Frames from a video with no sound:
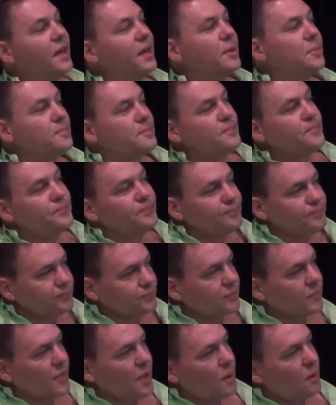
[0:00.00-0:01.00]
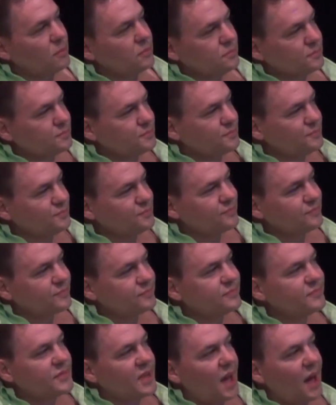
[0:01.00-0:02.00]

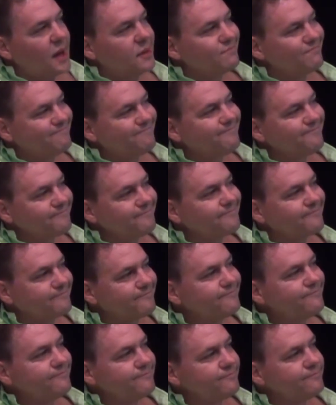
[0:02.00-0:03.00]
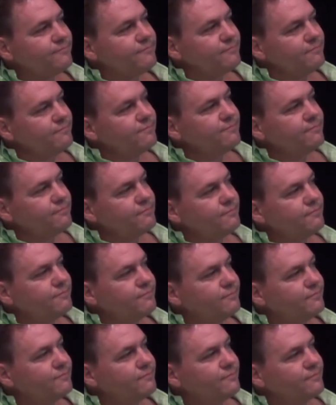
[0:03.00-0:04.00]

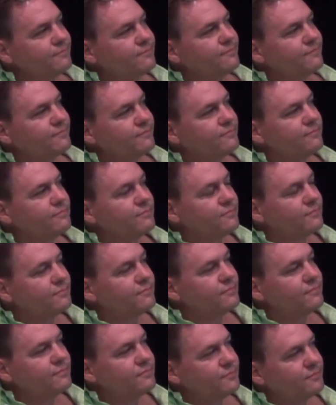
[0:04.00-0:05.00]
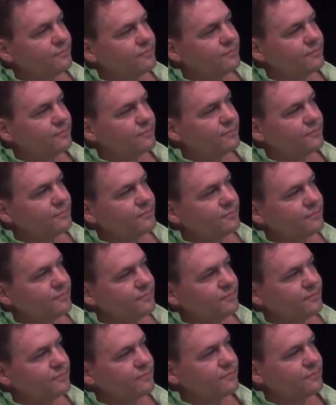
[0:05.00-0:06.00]

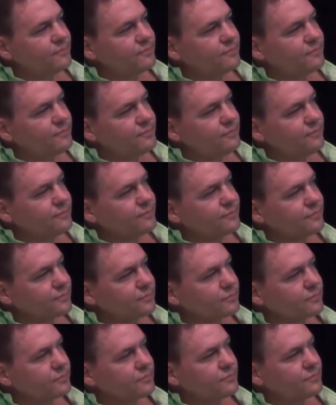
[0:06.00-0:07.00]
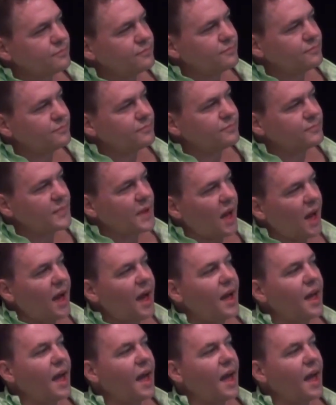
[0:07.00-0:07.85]
This person isn't speaking.